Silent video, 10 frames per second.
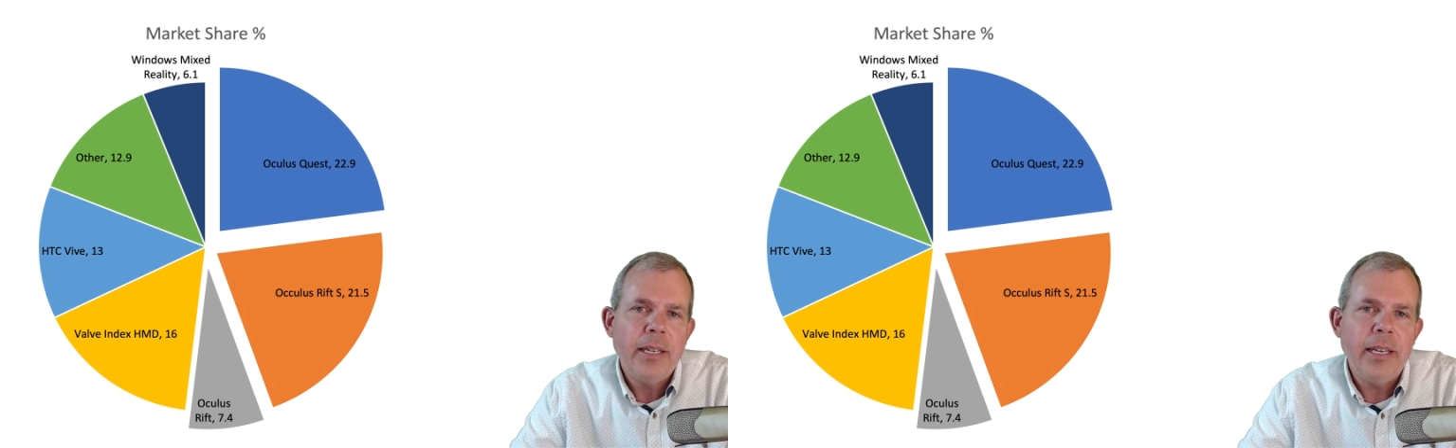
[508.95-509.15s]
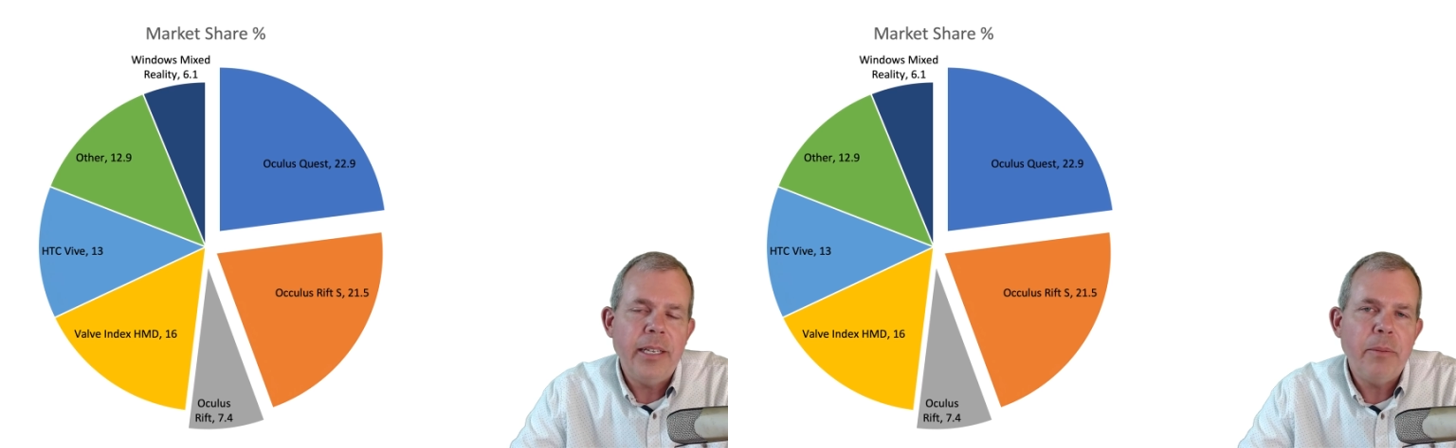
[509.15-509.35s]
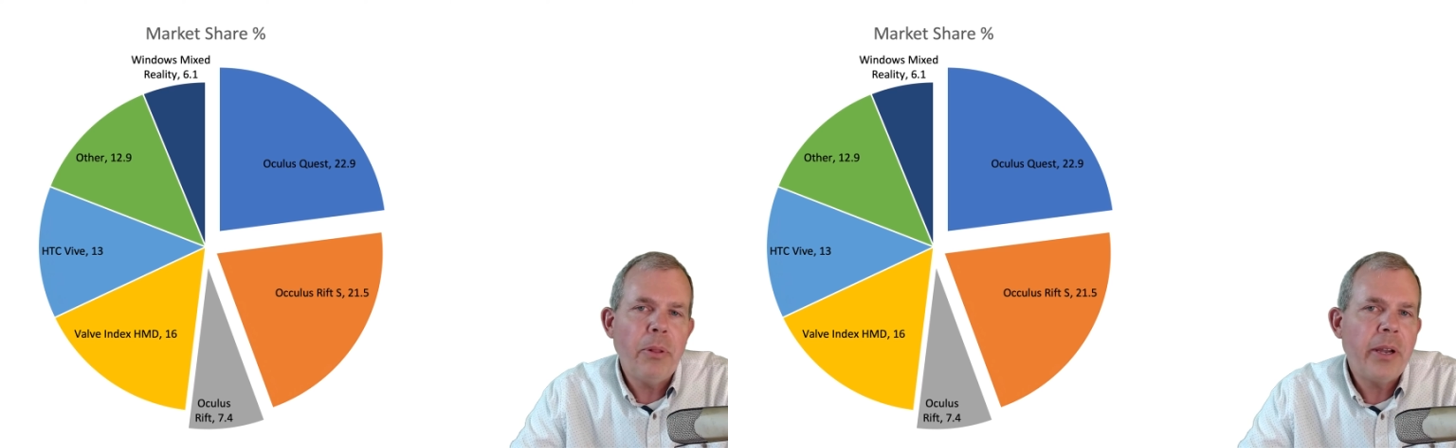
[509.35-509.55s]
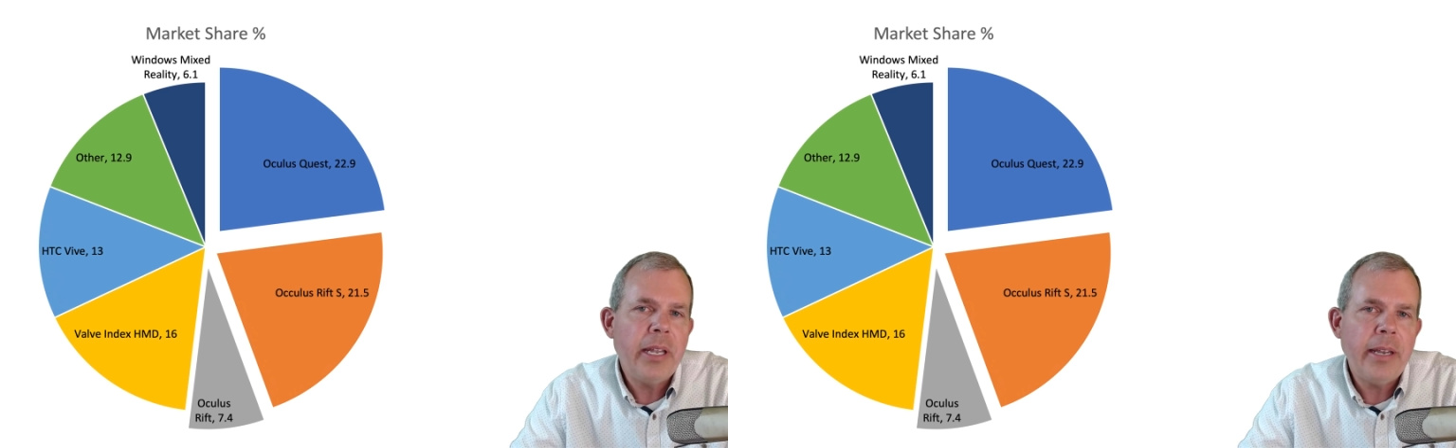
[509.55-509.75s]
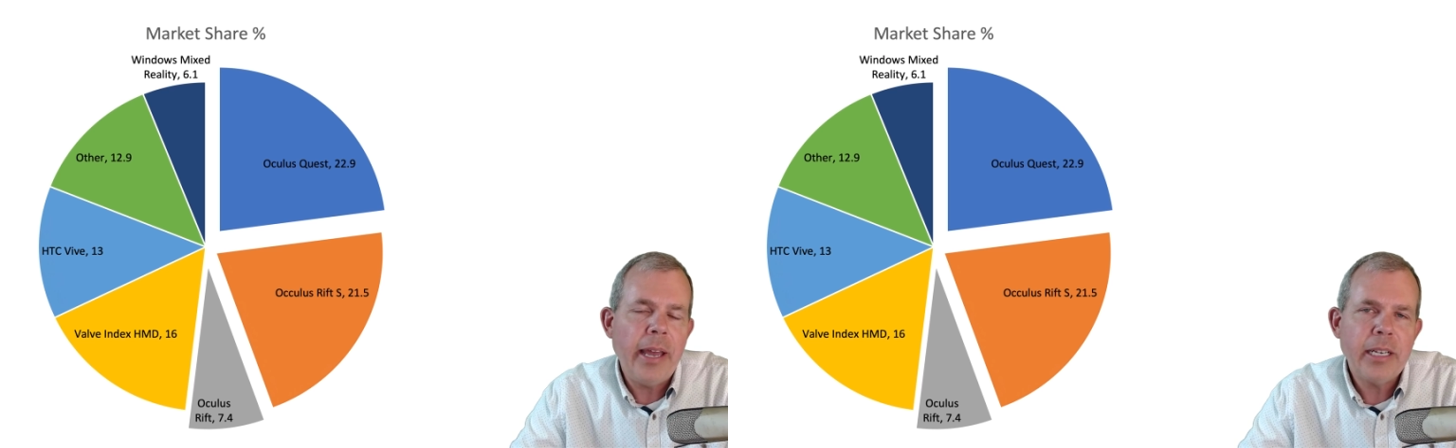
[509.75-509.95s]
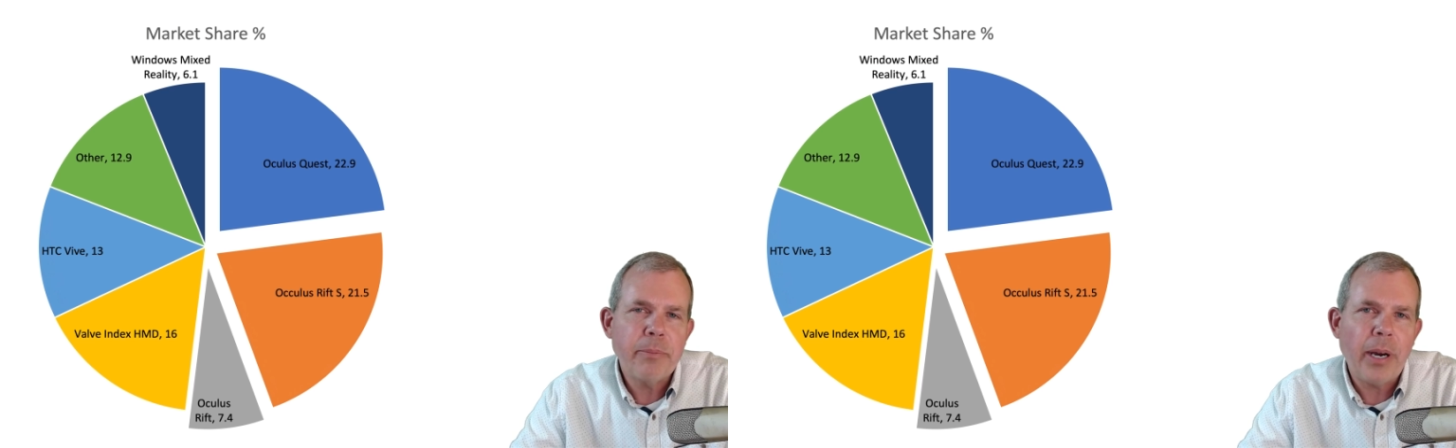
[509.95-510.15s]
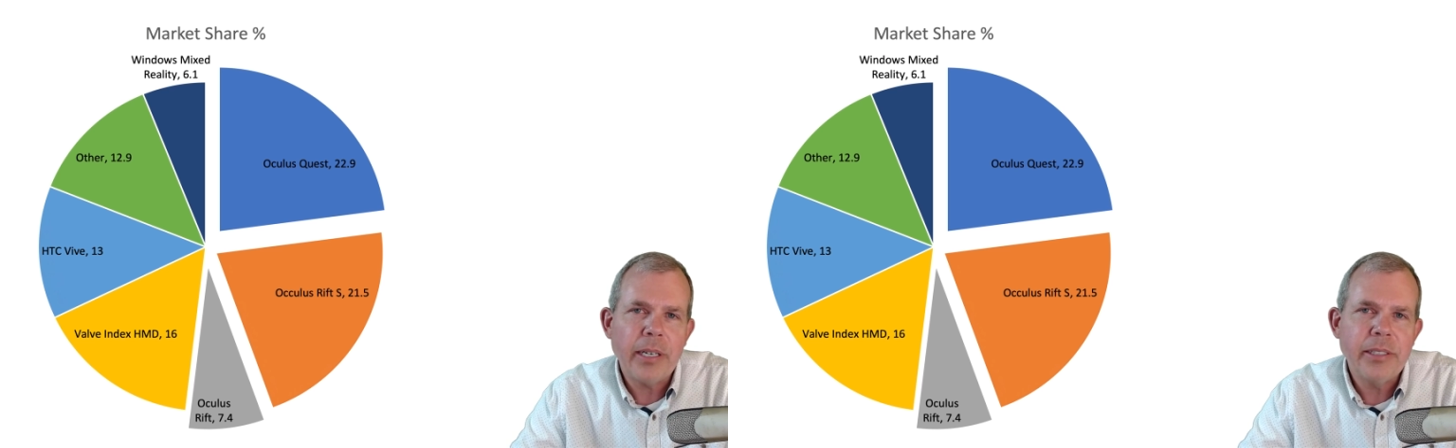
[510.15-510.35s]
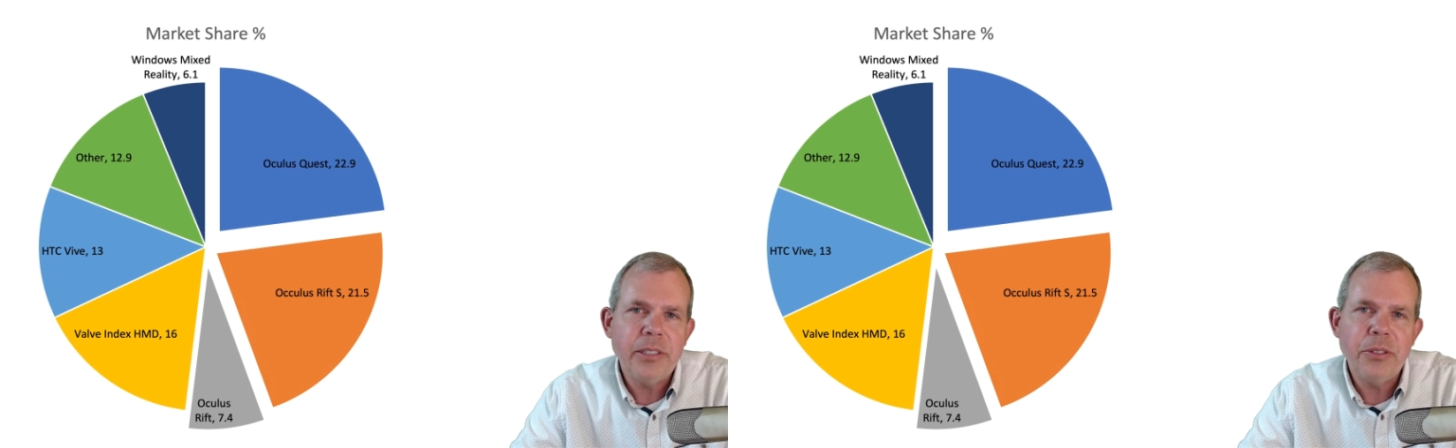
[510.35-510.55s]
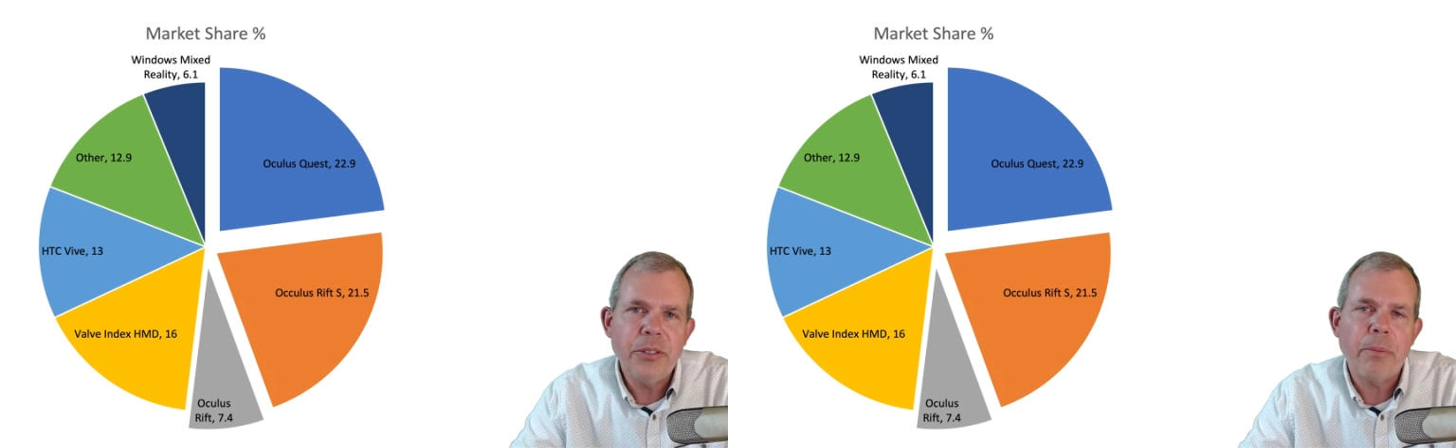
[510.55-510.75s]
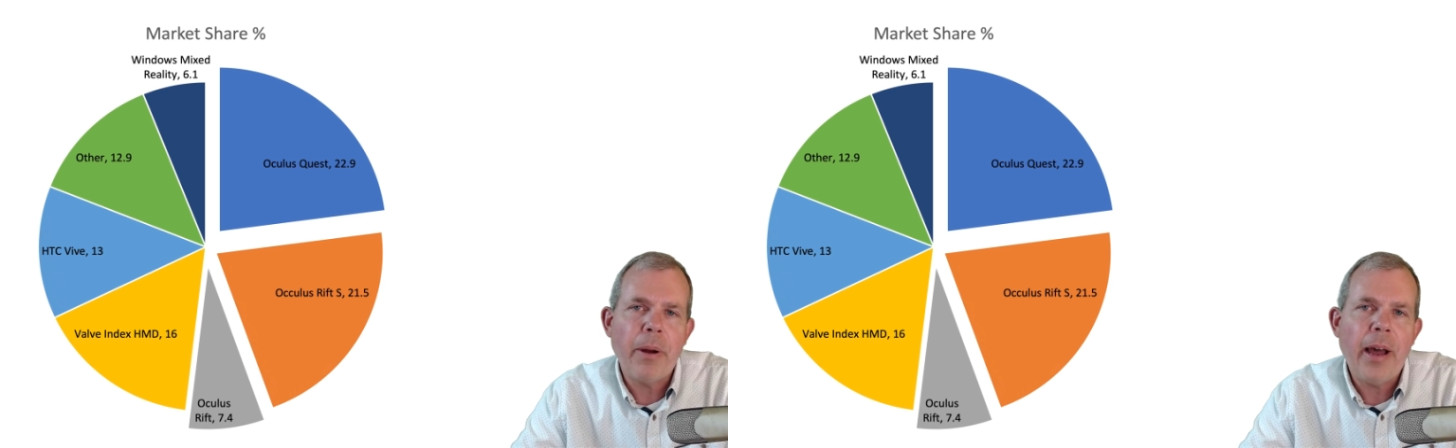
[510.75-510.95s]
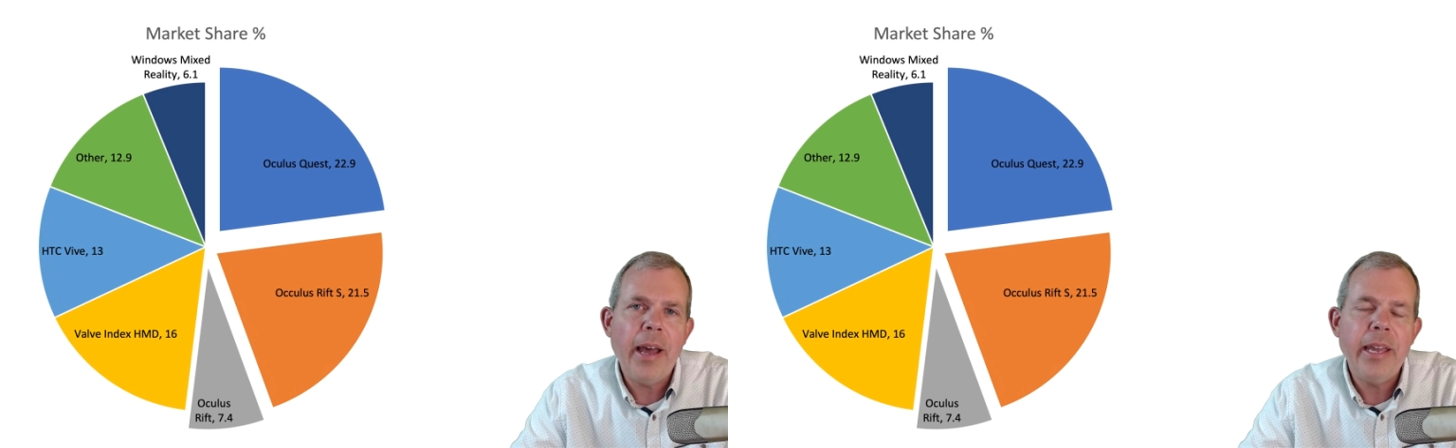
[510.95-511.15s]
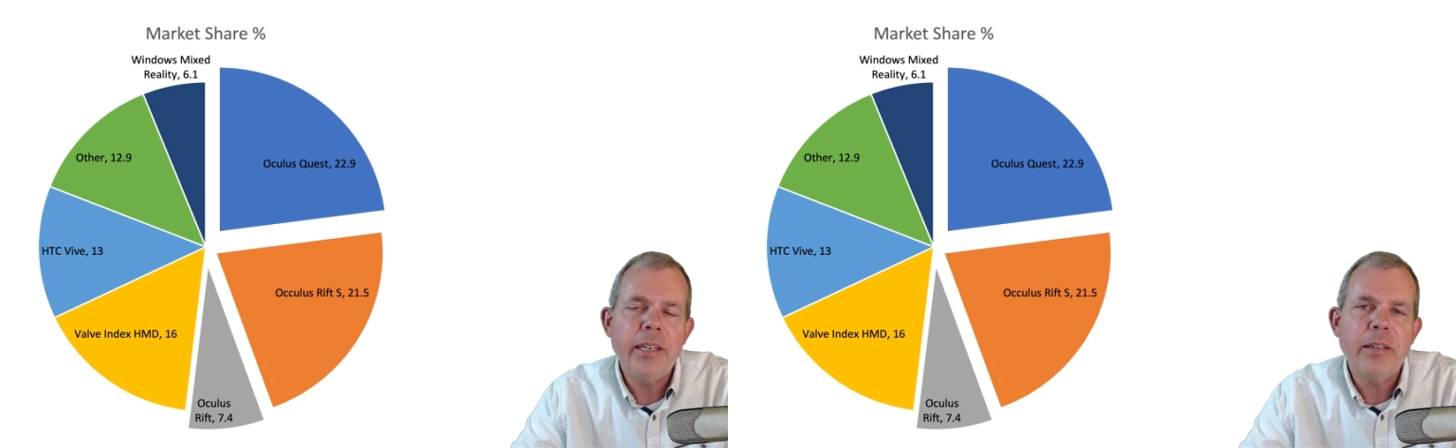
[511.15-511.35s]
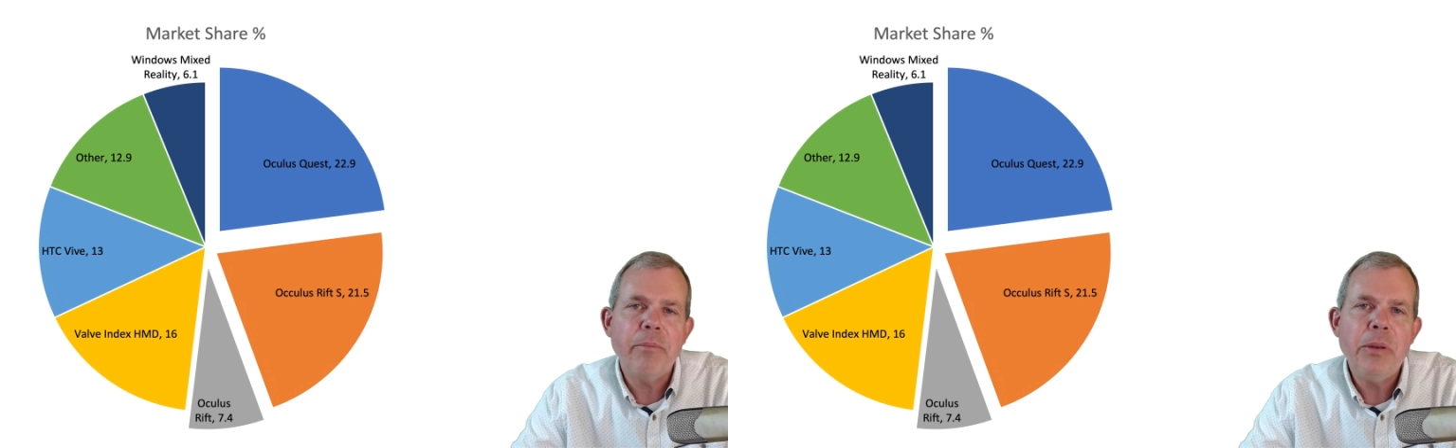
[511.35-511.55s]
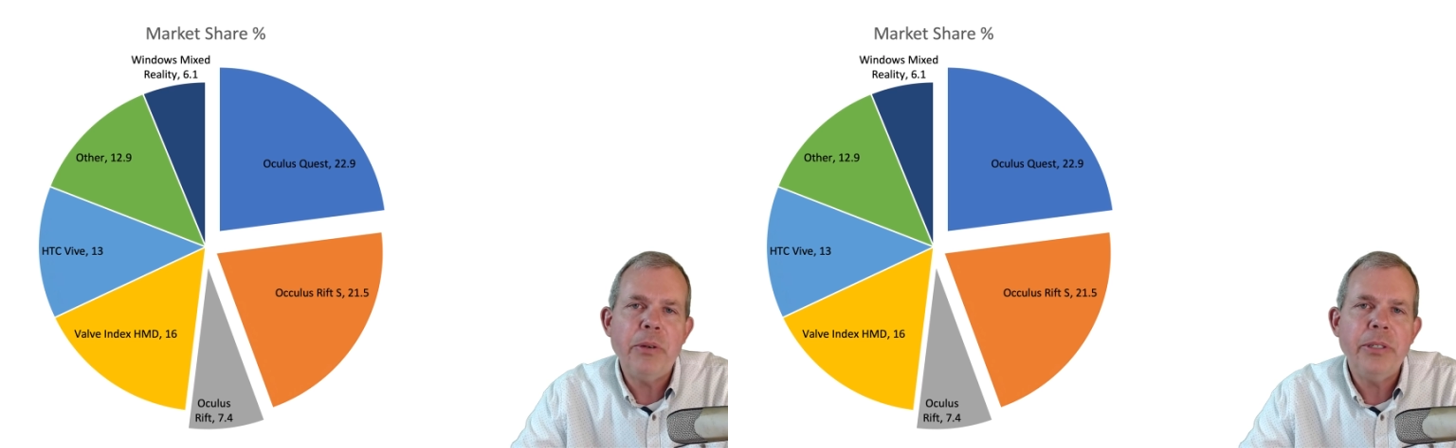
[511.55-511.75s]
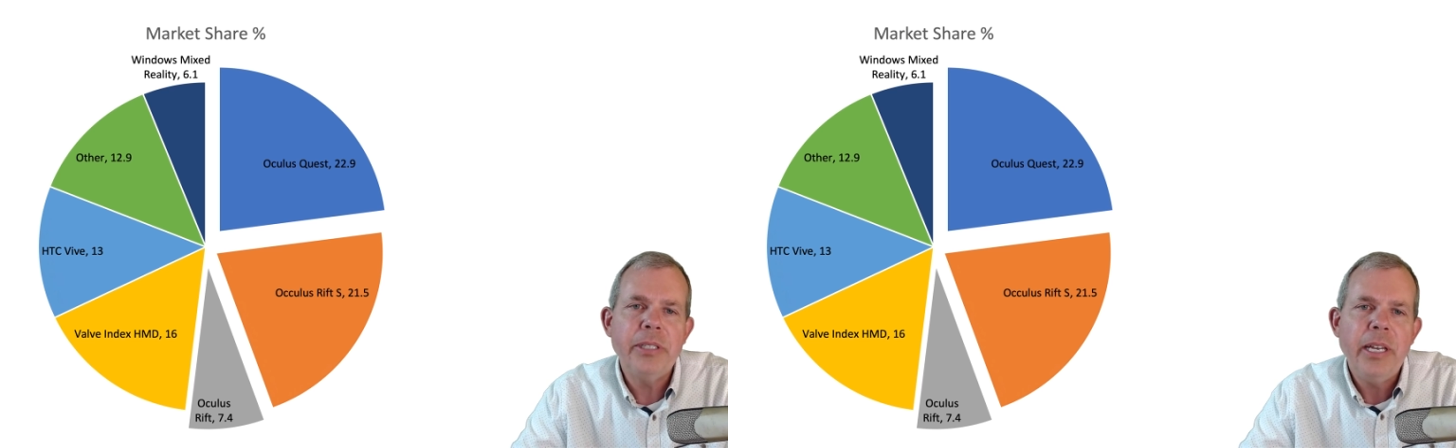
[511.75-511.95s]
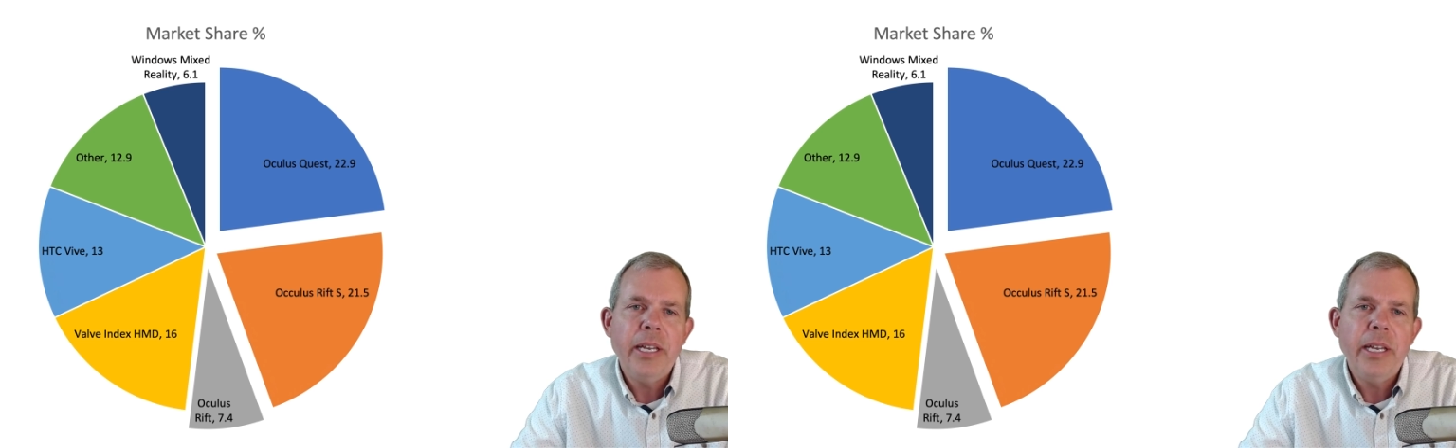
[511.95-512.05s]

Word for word: and you plug into Xboxes or high-end computers,